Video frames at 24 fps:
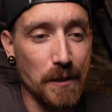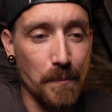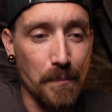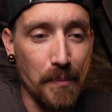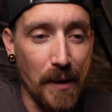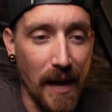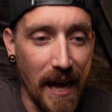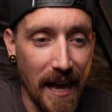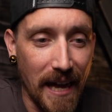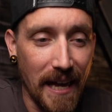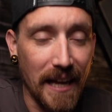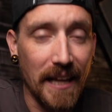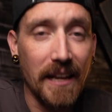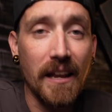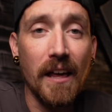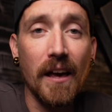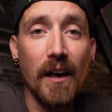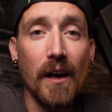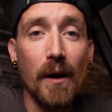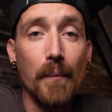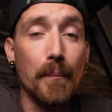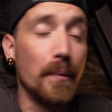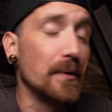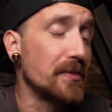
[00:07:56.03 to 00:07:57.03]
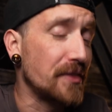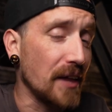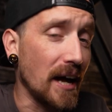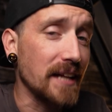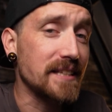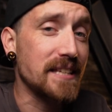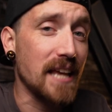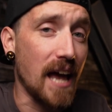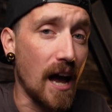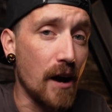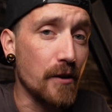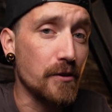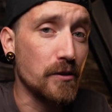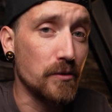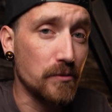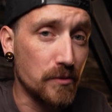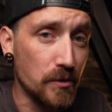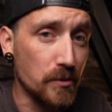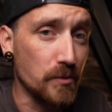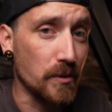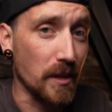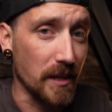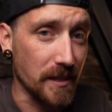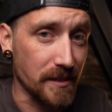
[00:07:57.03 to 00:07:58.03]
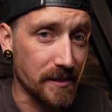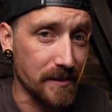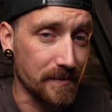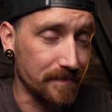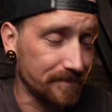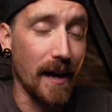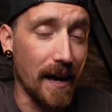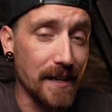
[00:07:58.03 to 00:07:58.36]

a pain, but that's how you do this.